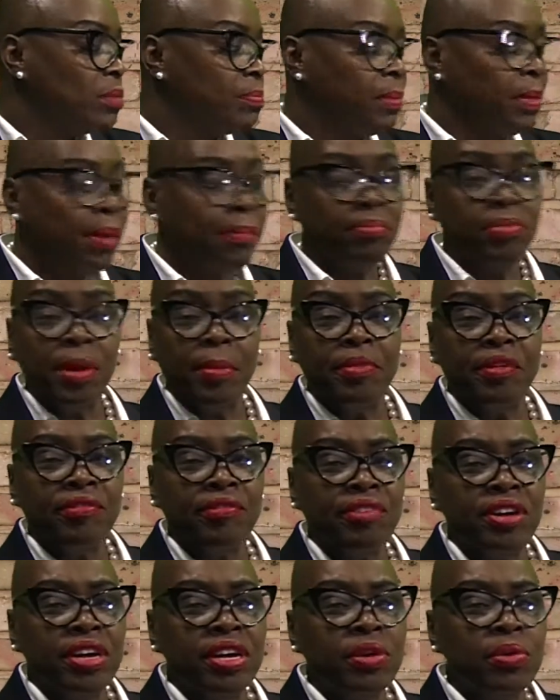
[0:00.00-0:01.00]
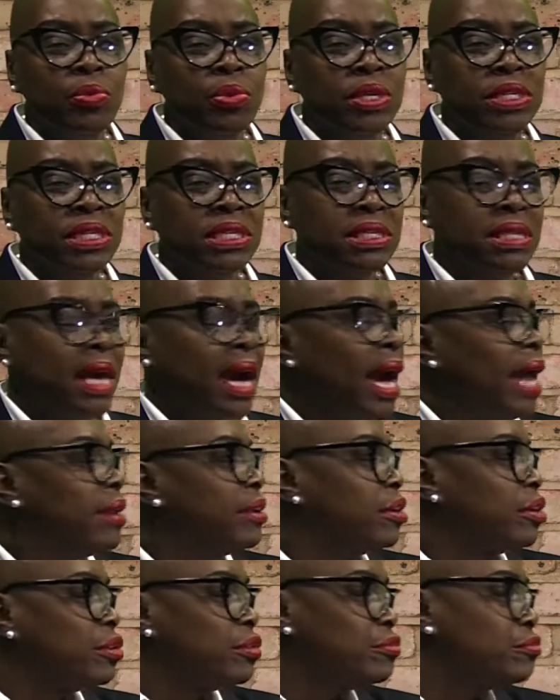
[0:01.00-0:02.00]
My memory was not
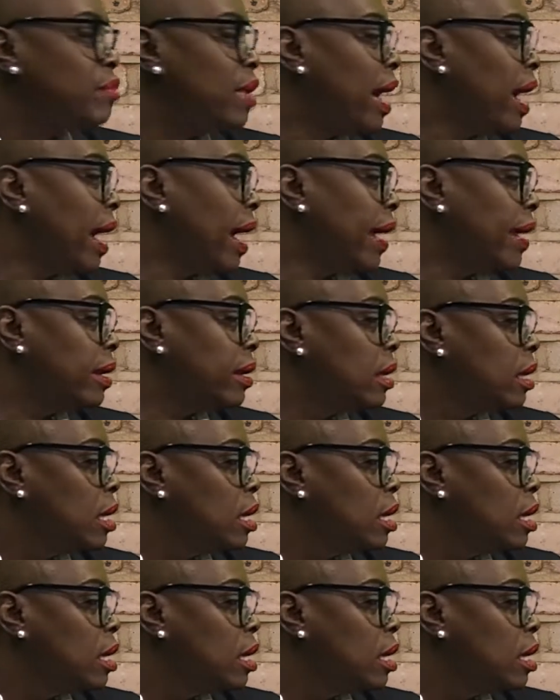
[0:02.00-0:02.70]
correct.